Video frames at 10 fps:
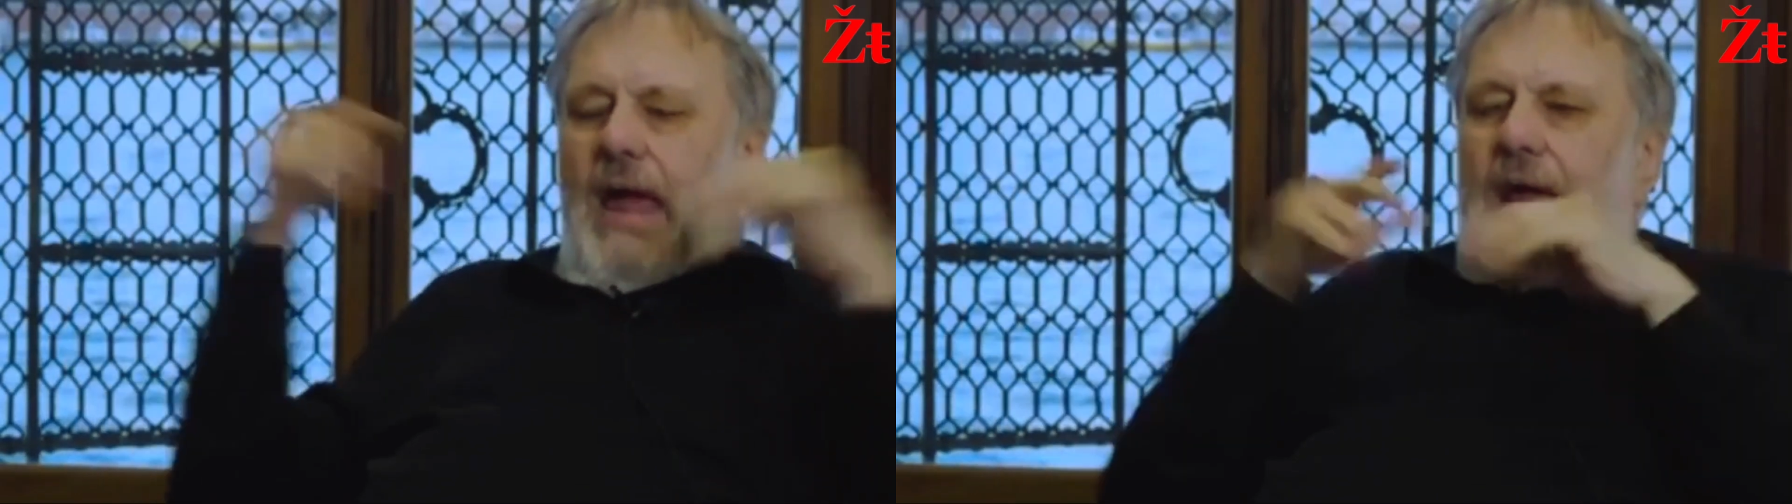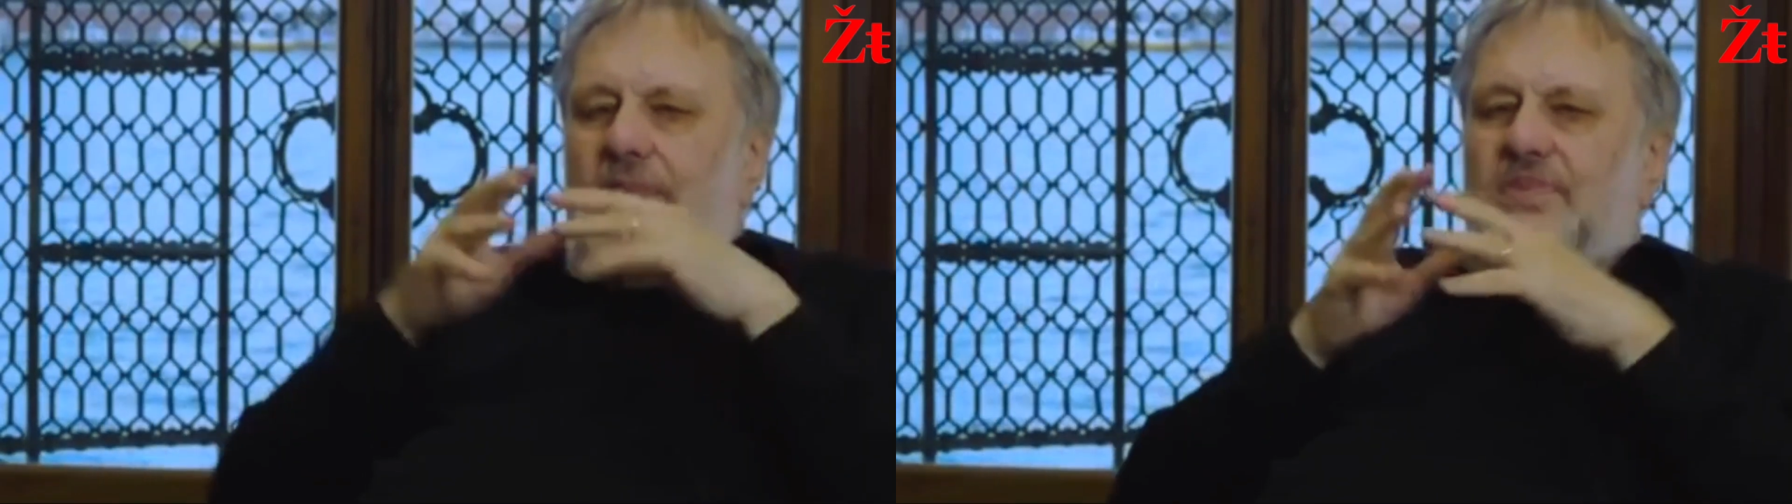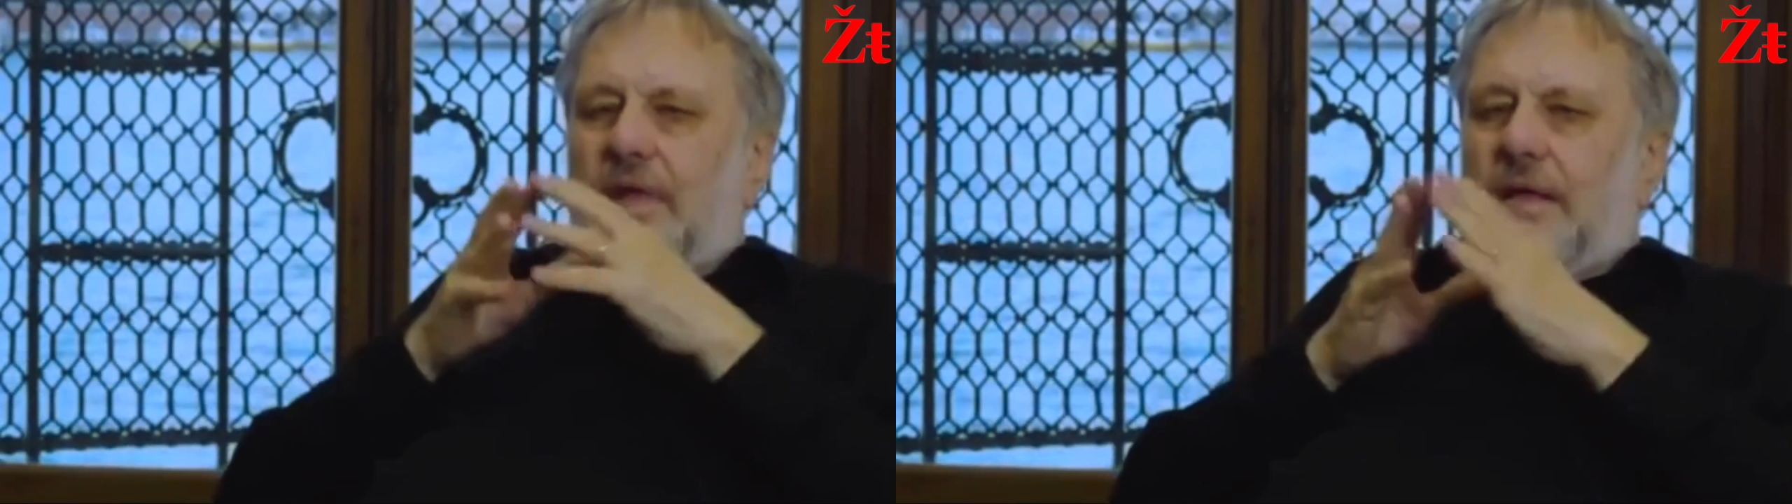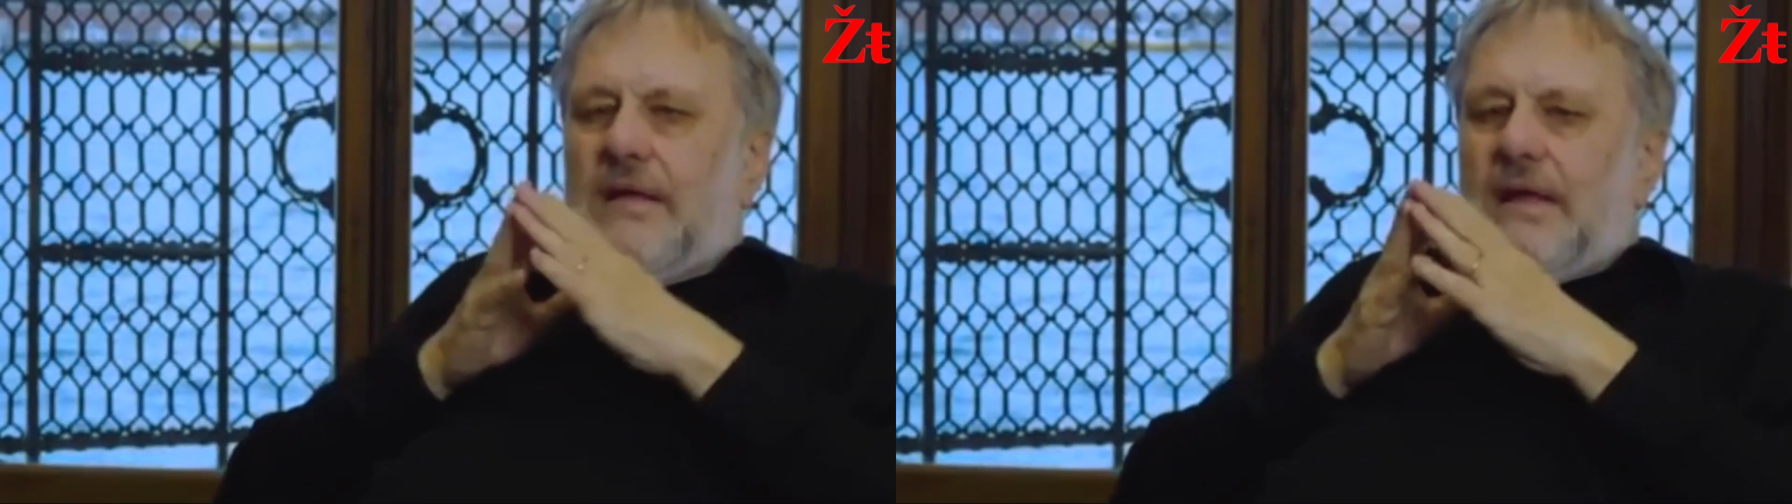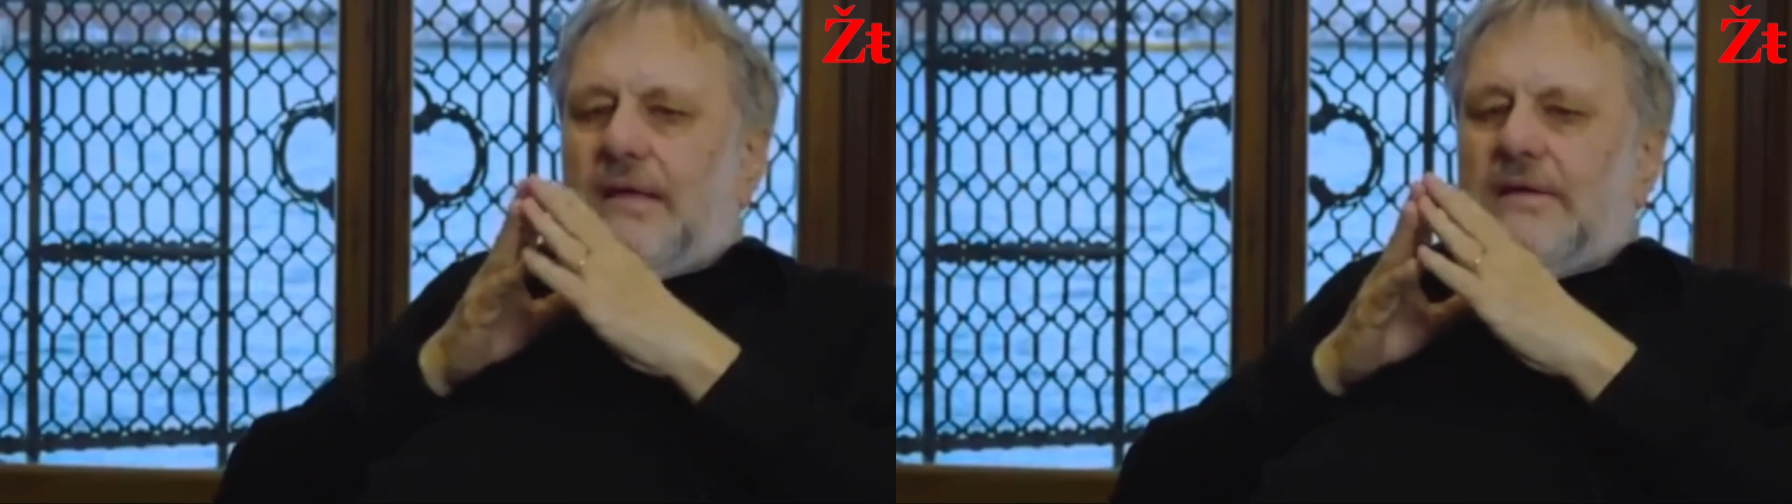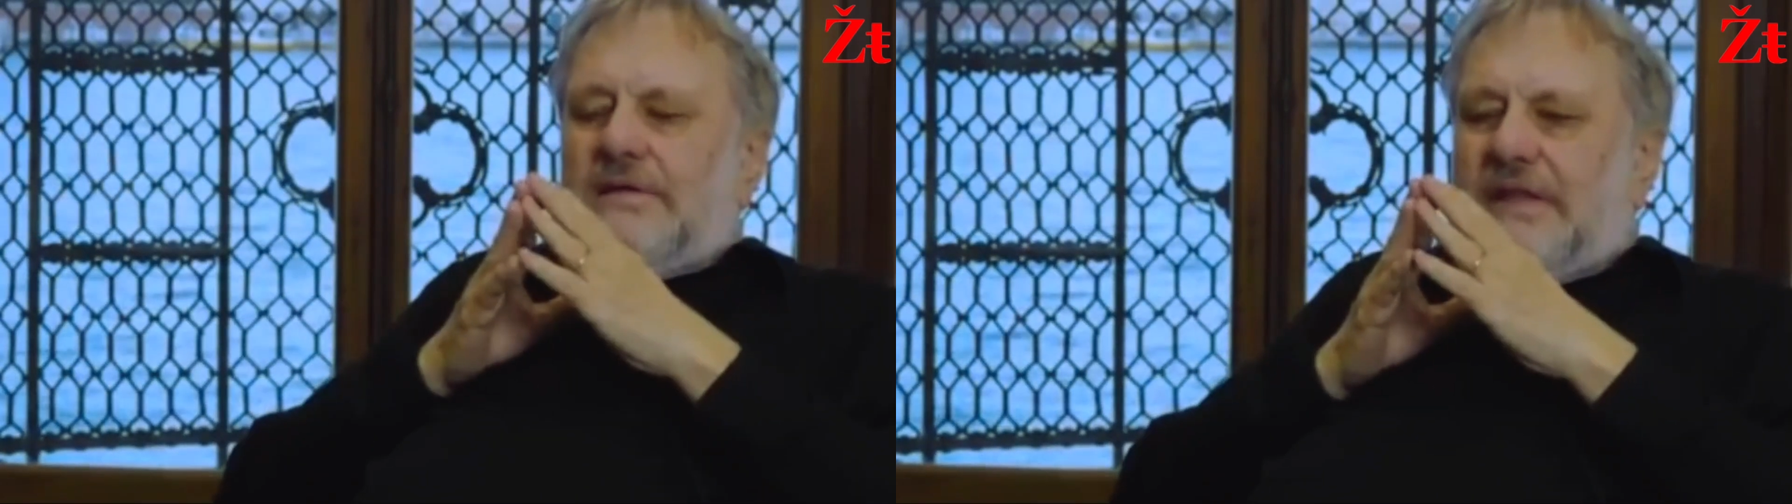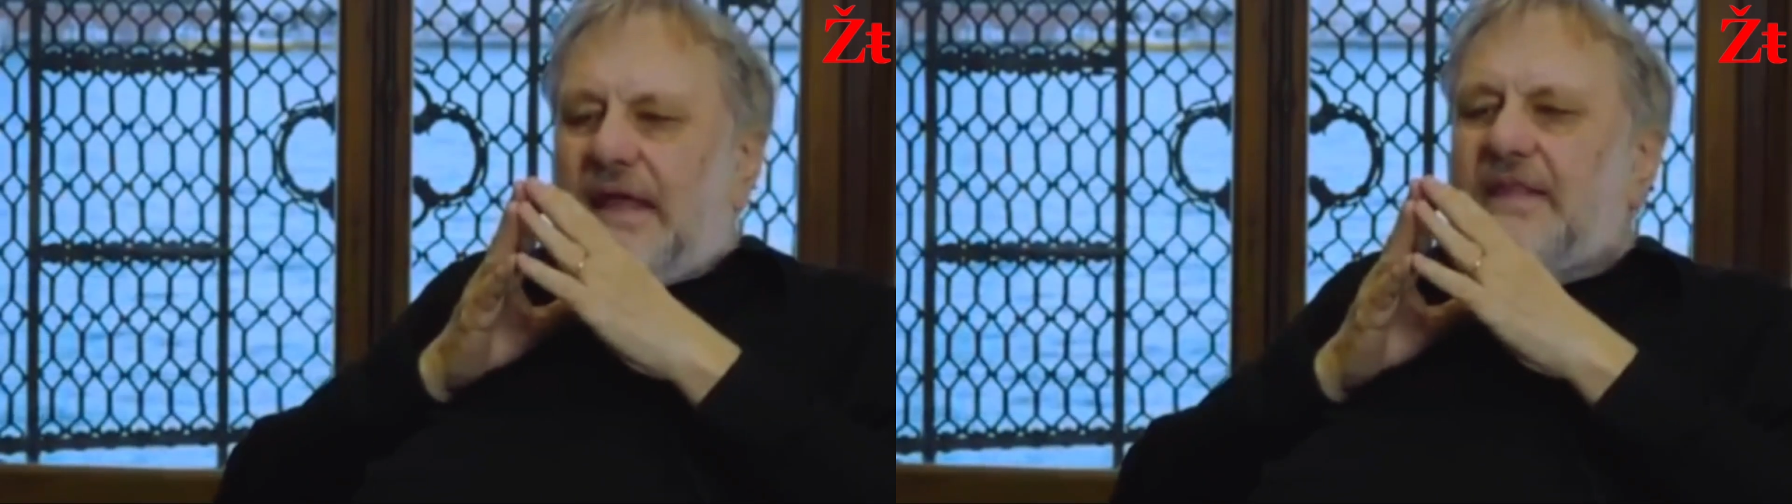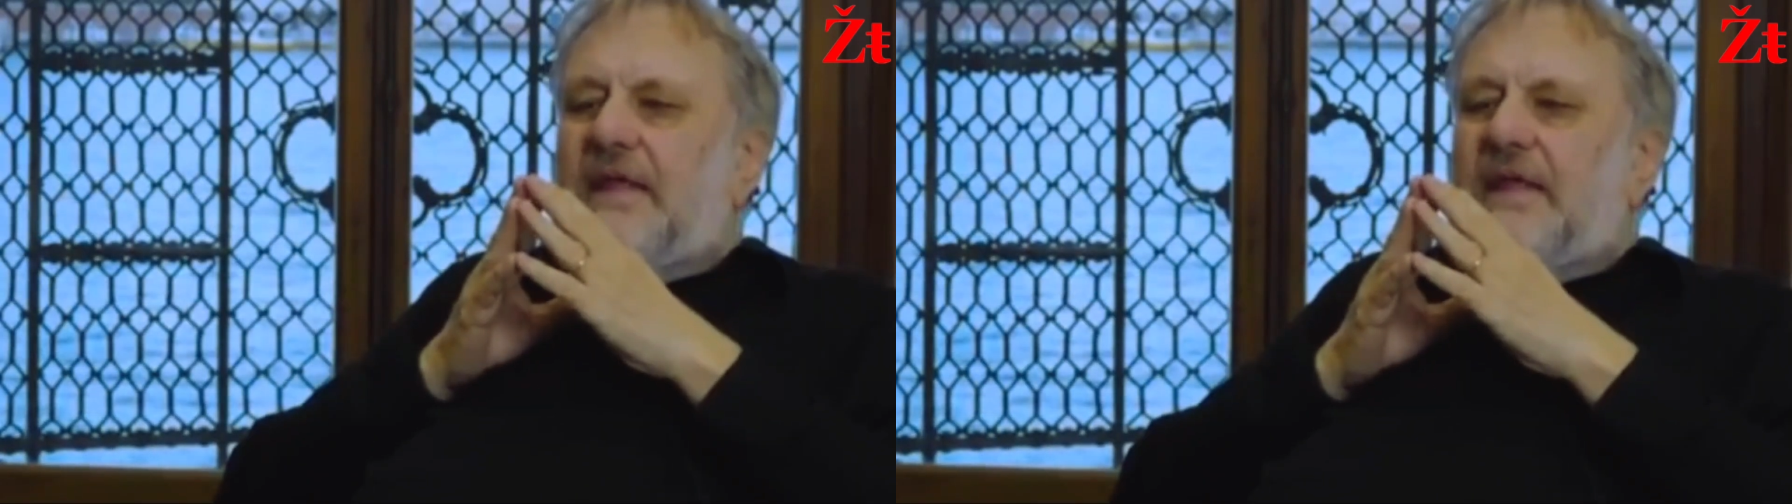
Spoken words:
And this